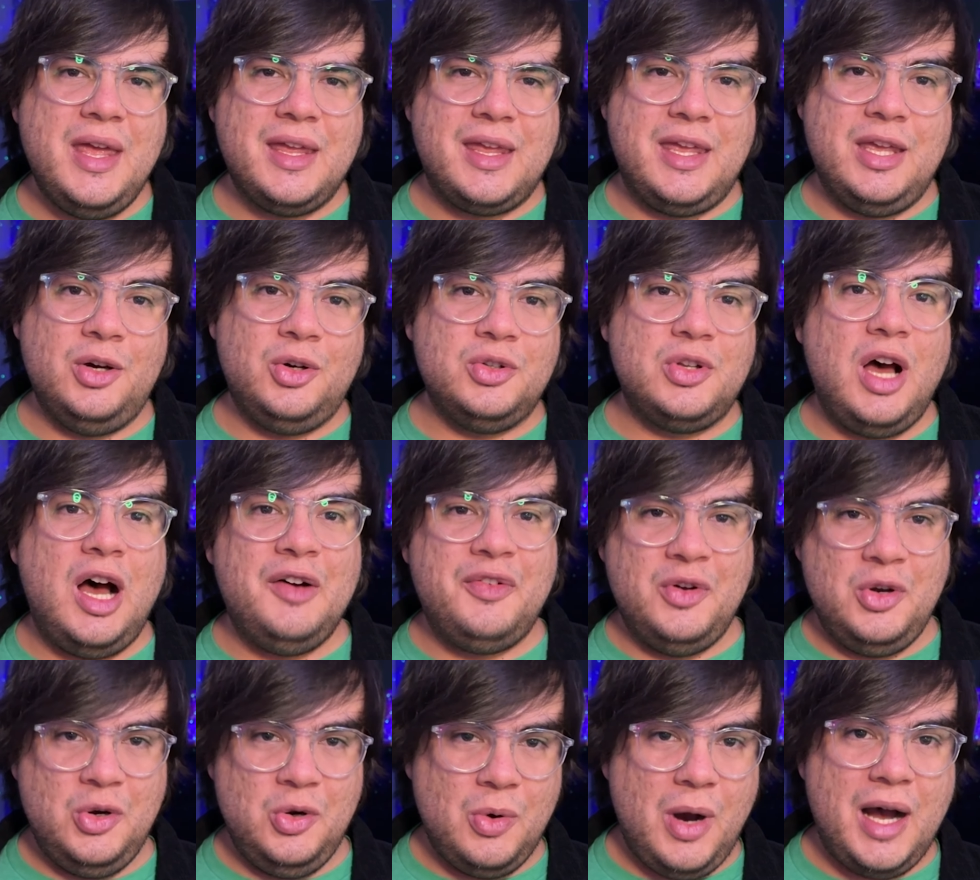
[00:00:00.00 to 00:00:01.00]
killed off
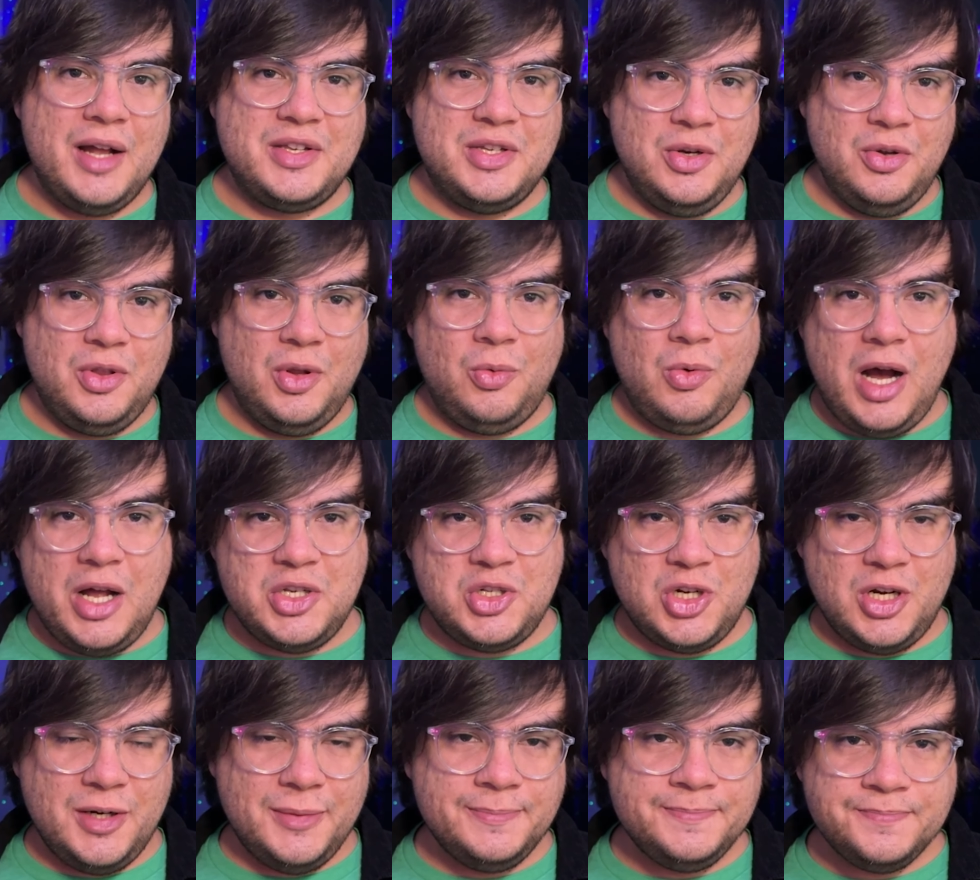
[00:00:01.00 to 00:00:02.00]
Uatu the
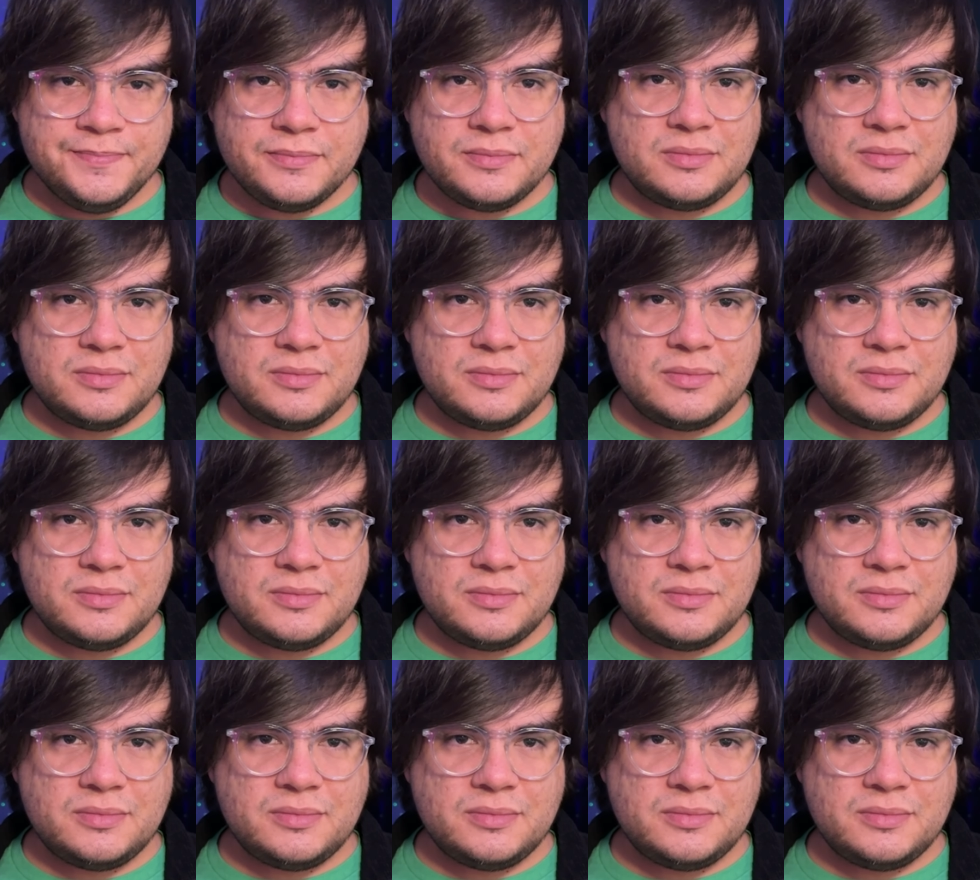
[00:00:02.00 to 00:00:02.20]
Watcher,